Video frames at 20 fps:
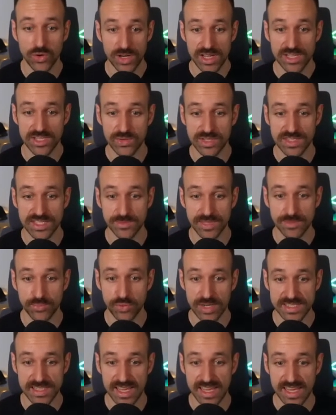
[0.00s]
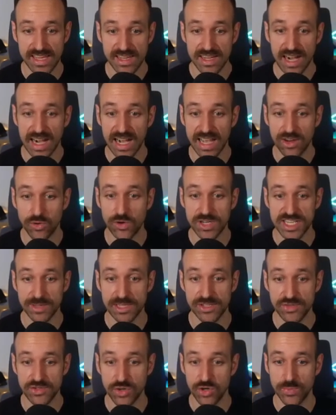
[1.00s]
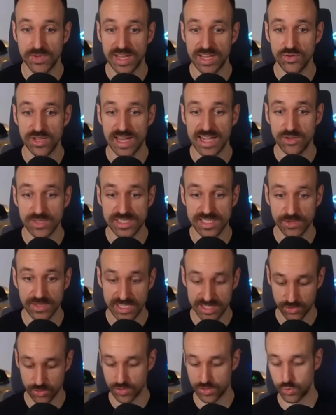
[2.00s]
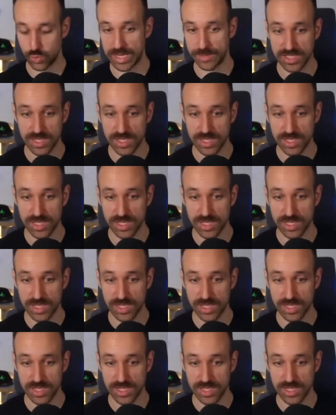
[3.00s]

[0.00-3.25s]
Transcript: or you can simply press A, I, or W to open Android, iOS simulator, or web.